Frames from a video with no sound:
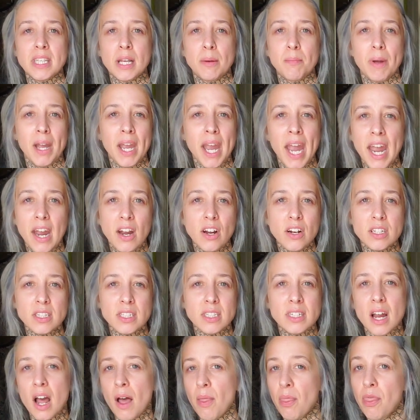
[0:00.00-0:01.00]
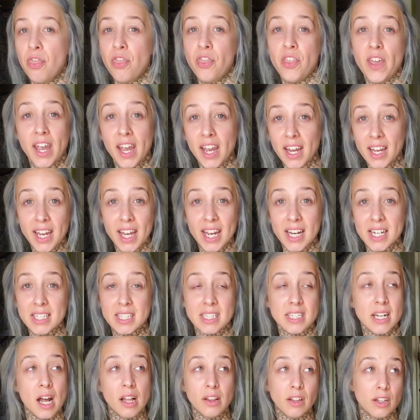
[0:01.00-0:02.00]
Like, my hair is not thick. It
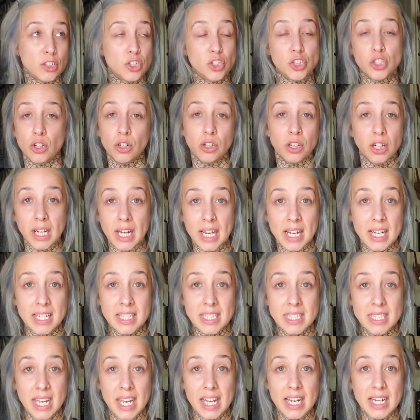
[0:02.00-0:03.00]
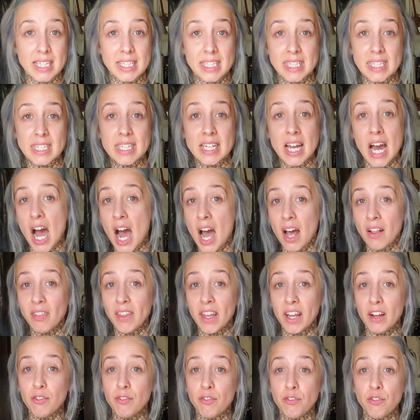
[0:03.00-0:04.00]
is not luxurious. It is not
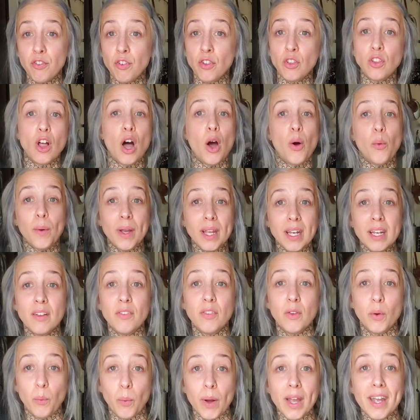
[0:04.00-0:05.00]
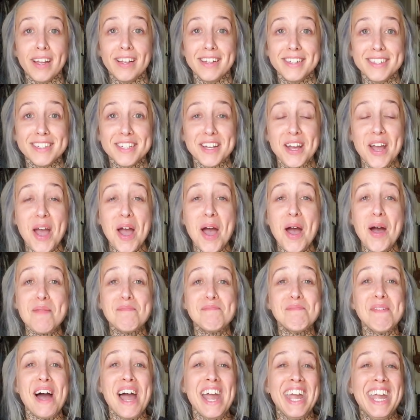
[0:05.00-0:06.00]
like flowing in the wind.
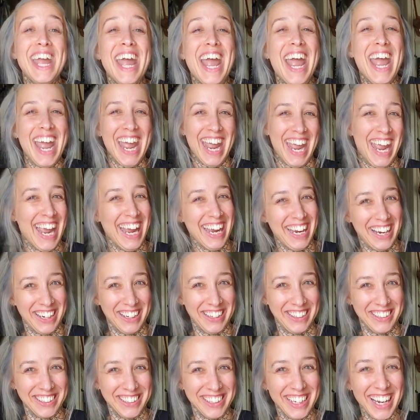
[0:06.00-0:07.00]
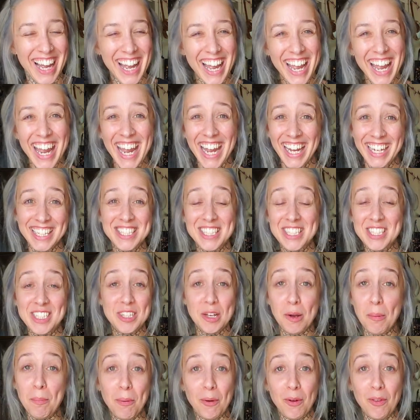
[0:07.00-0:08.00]
My hair is
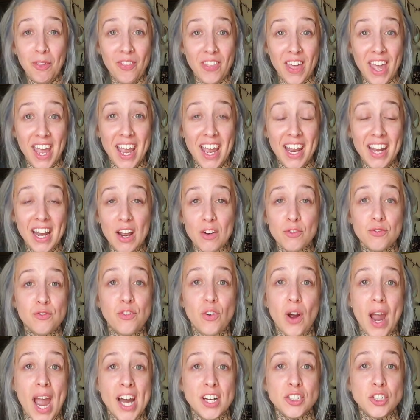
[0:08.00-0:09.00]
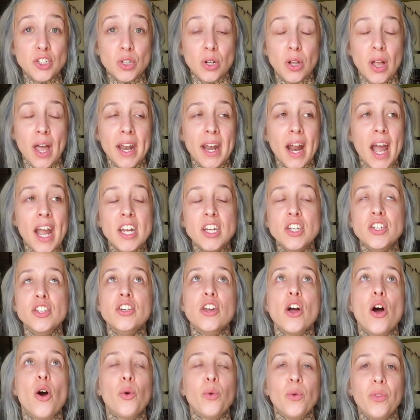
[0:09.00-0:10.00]
super thin and fragile, and I
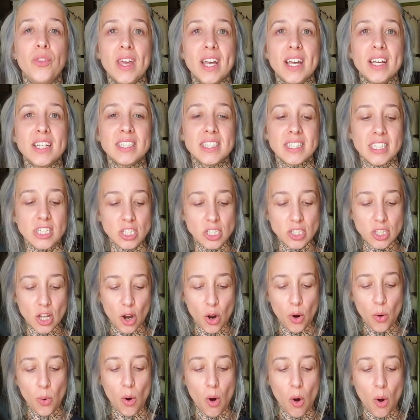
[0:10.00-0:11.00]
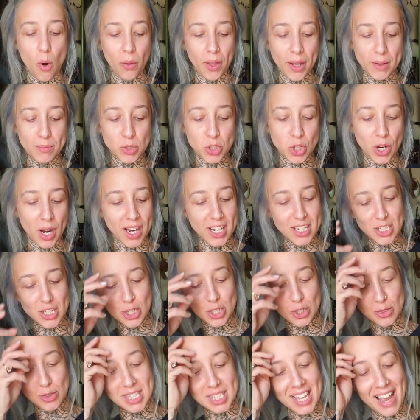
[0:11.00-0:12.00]
know this. So all I'm trying
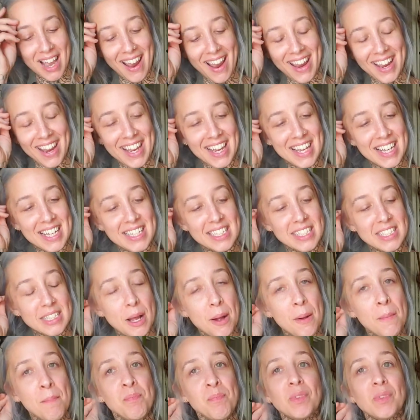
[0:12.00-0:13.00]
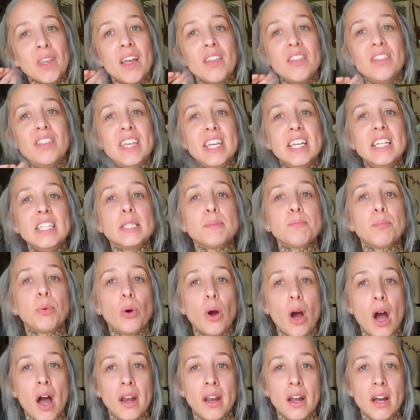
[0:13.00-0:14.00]
to say is these
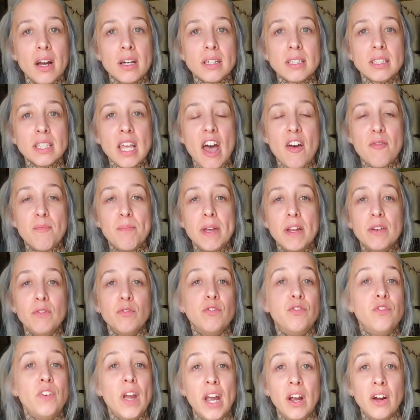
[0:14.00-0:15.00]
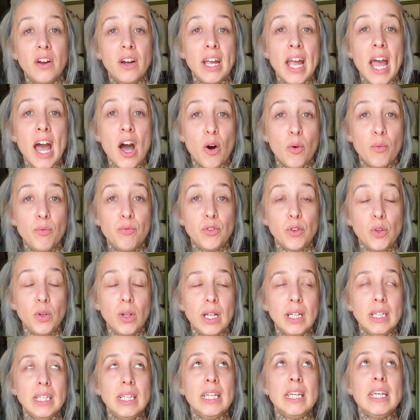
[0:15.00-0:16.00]
products have been very helpful
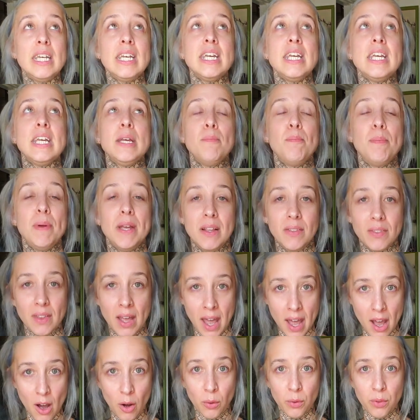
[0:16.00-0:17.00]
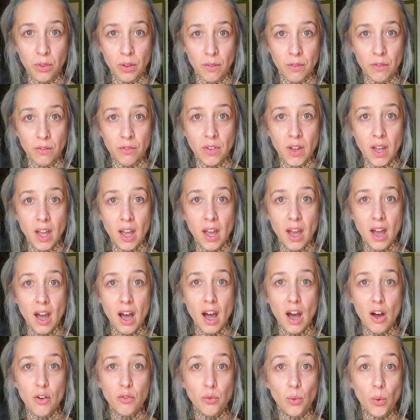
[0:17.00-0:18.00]
in keeping the health of
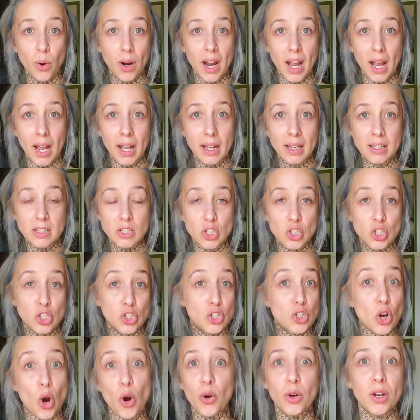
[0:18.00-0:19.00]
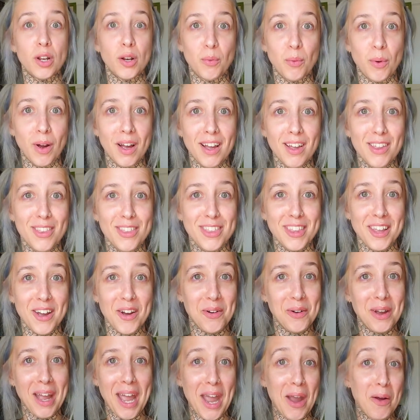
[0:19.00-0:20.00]
what I started with,
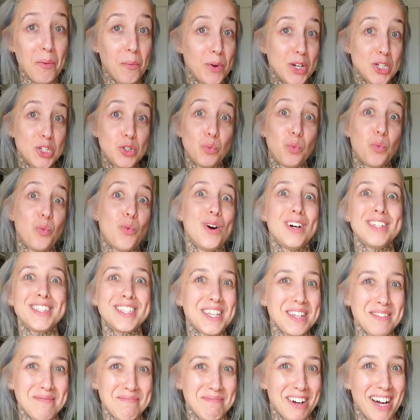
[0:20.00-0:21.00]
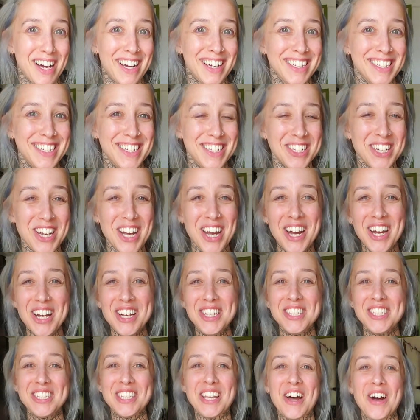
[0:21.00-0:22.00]
okay, which wasn't much.
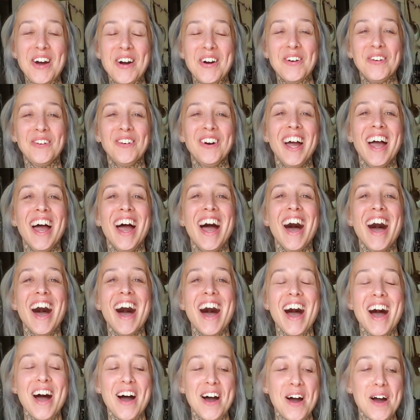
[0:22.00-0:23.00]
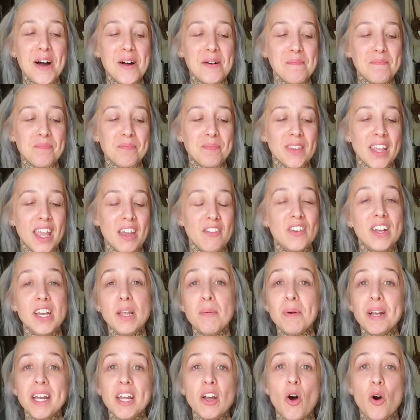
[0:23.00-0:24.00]
So if
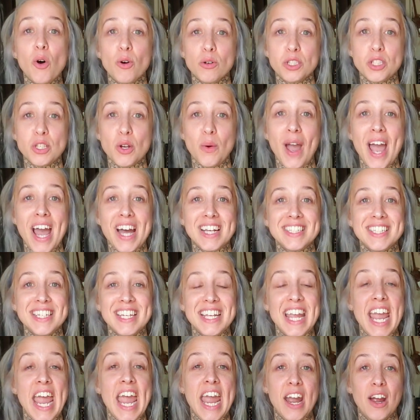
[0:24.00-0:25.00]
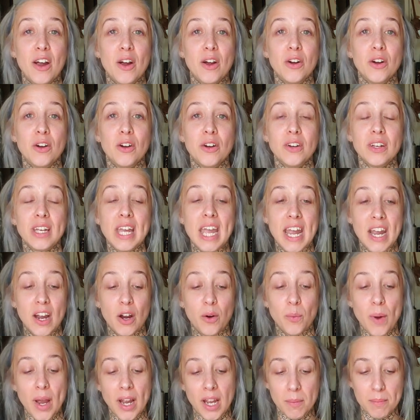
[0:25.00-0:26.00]
anybody also has any hair
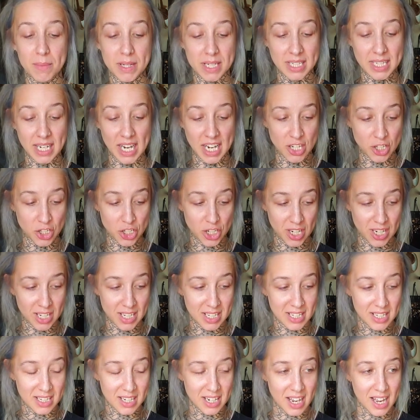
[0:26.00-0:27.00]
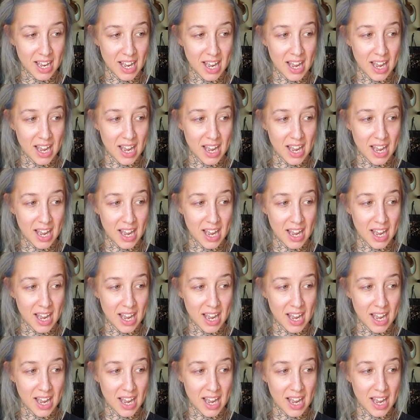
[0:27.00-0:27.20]
care recommendation...